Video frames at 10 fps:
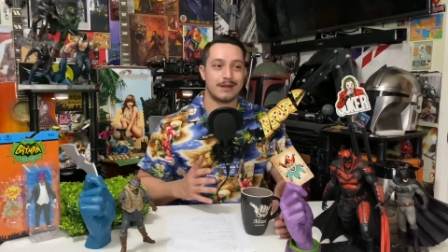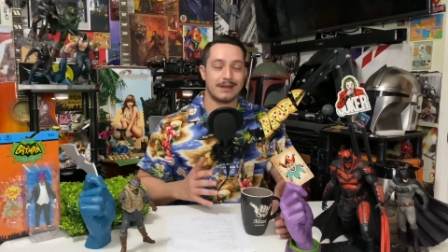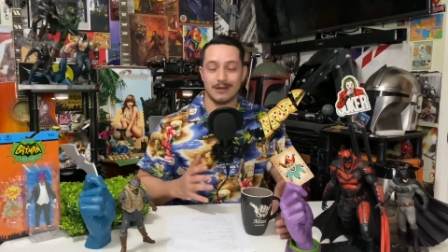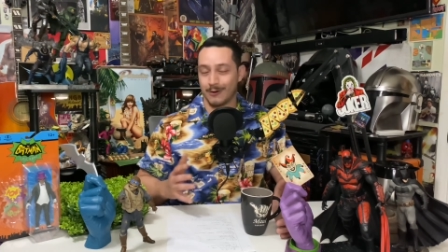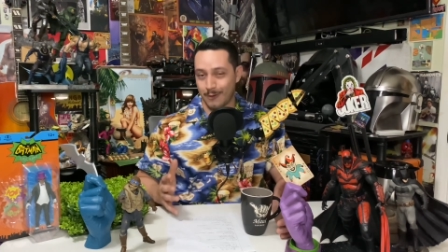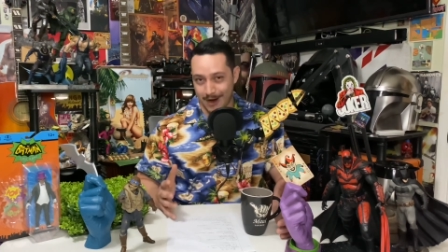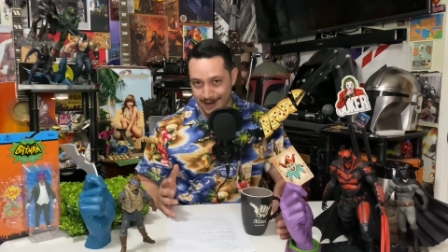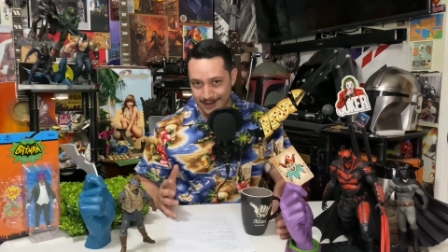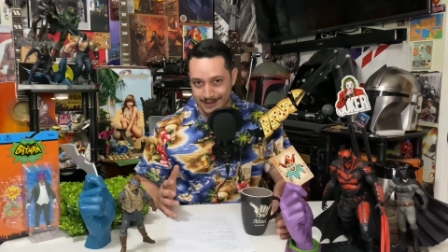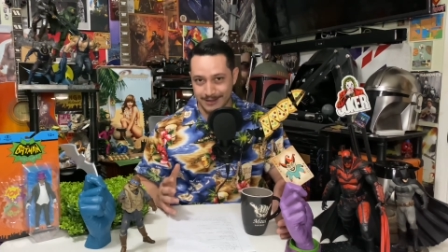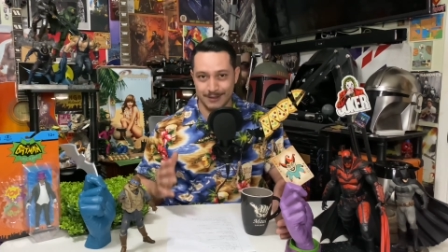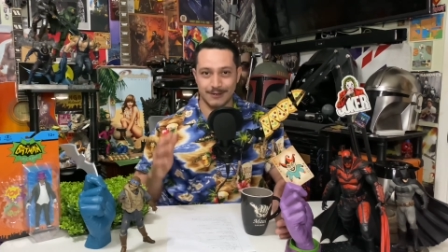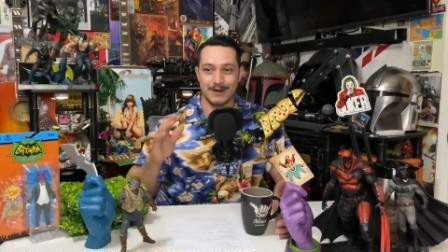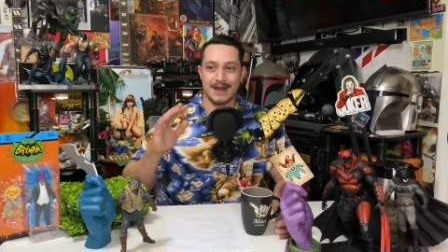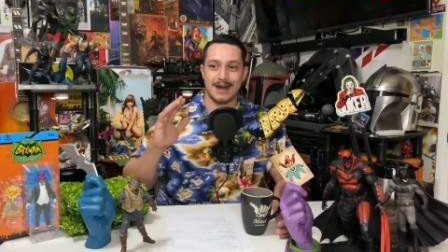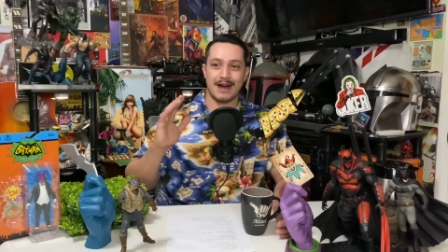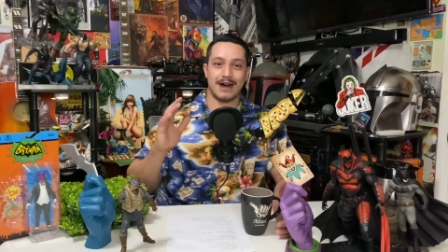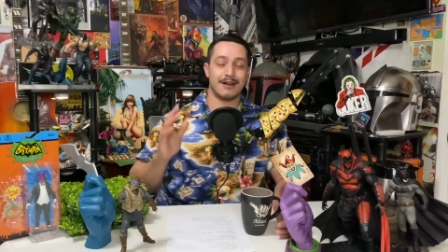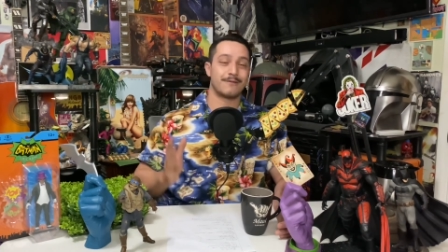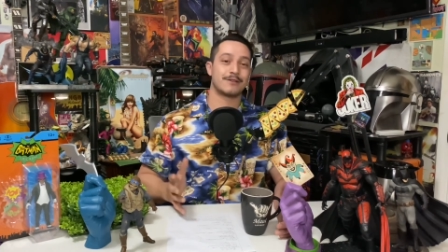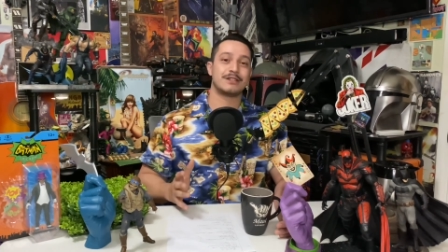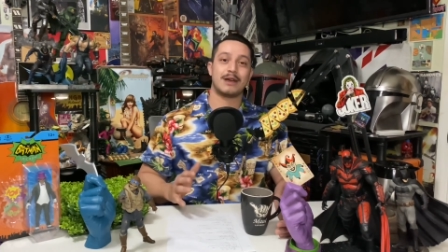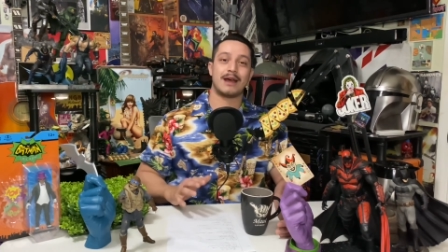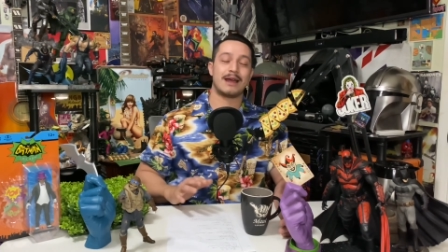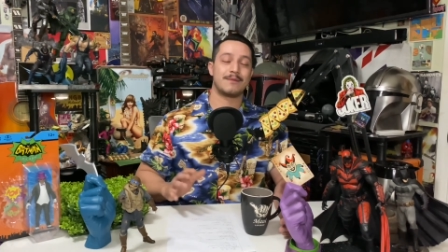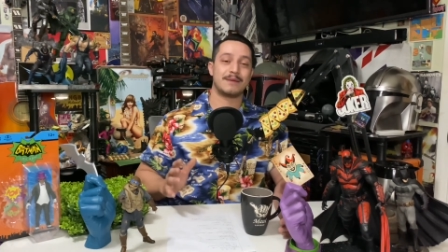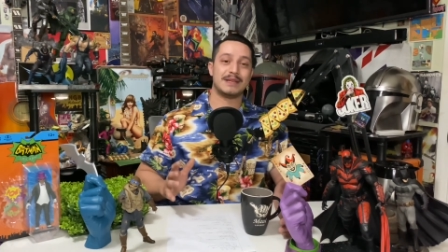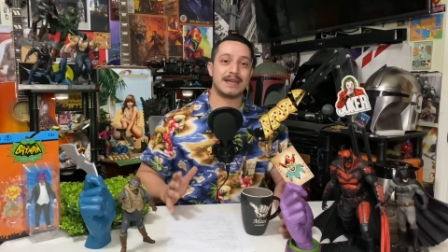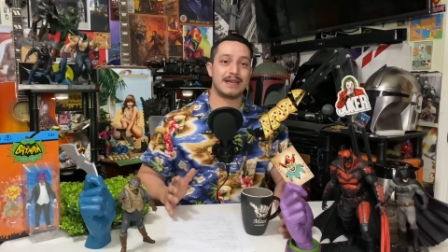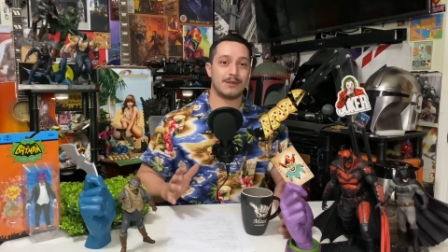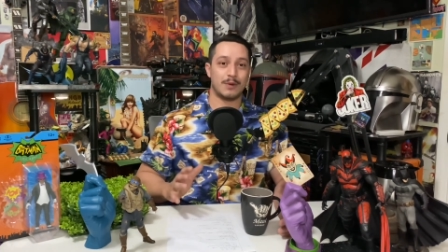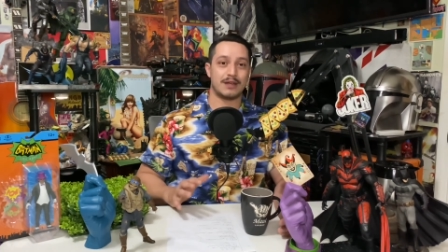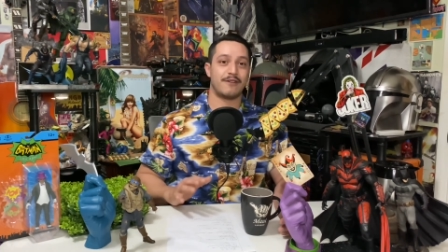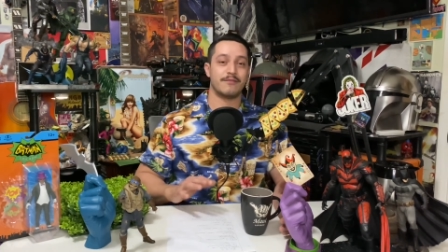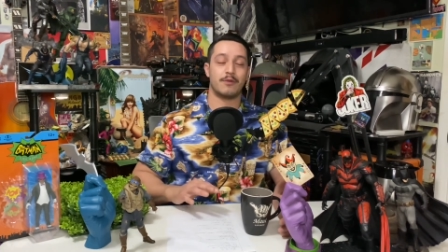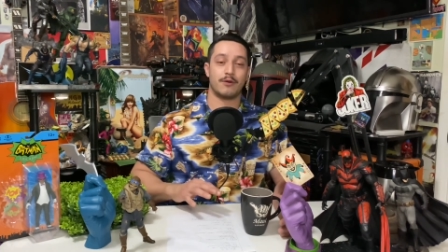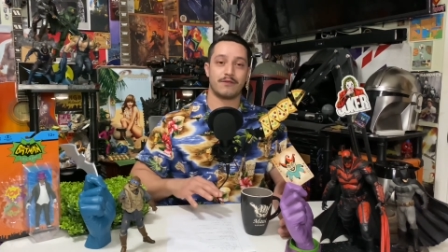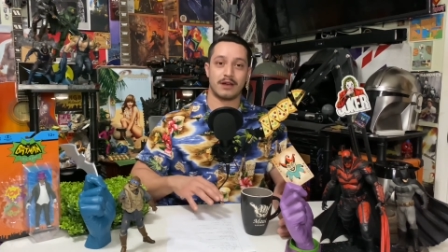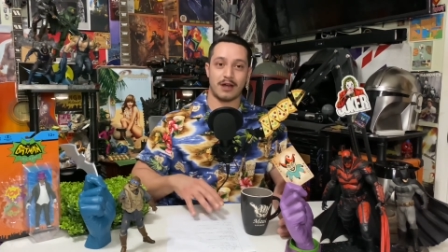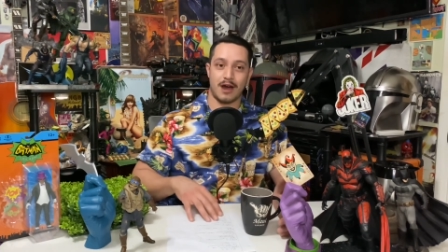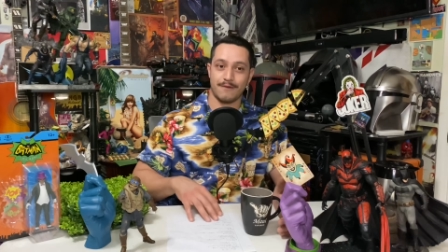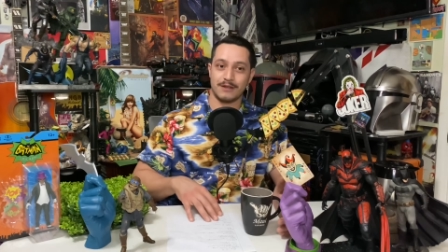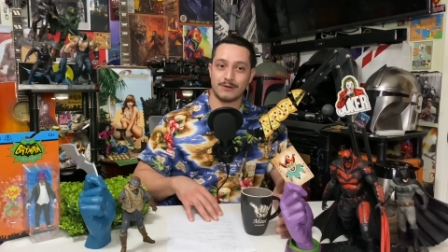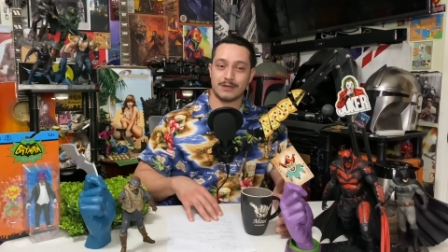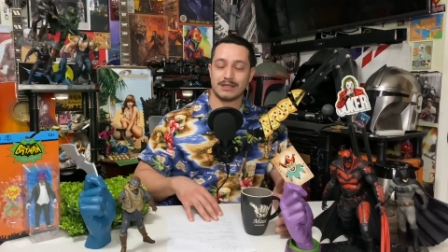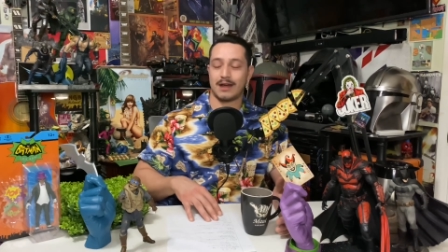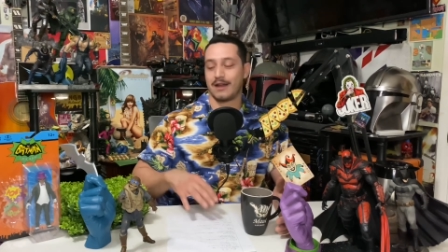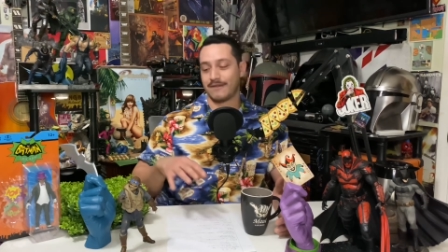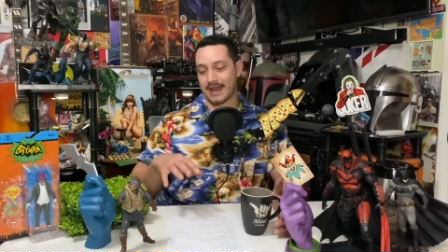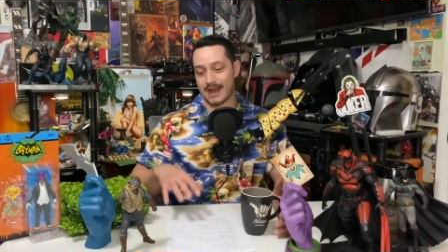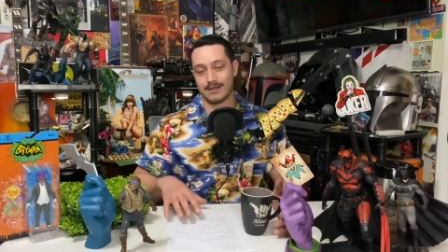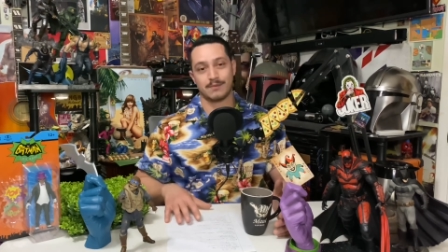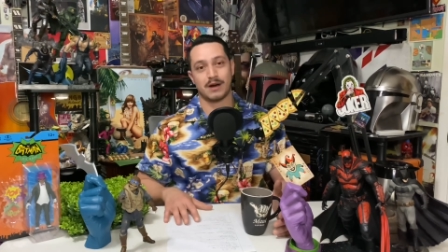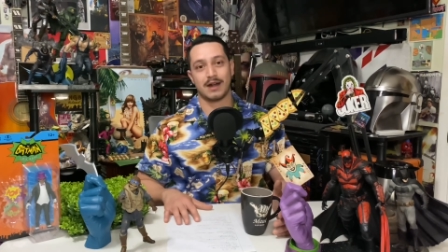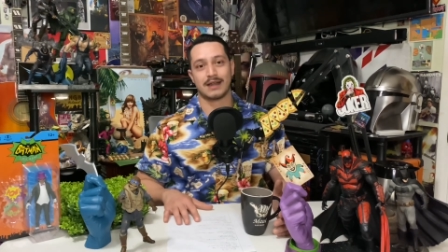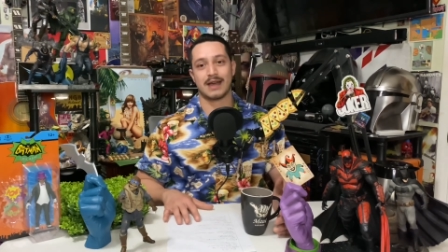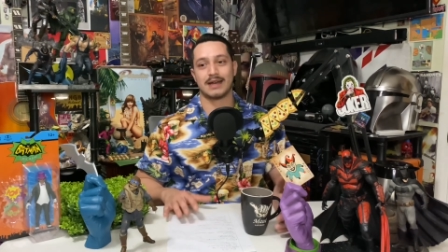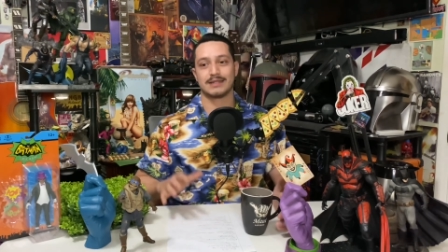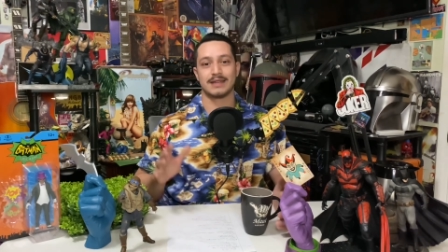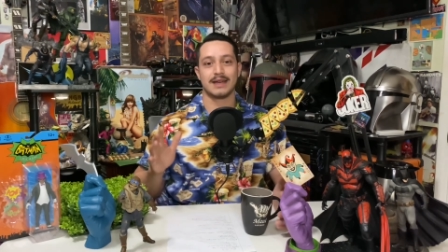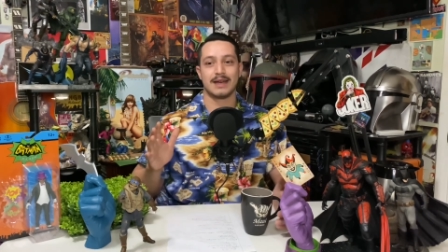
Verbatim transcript: in Hawaii. So uh, unfortunately, I am going to be taking the week off of both Coffee and Toys Live and the podcast,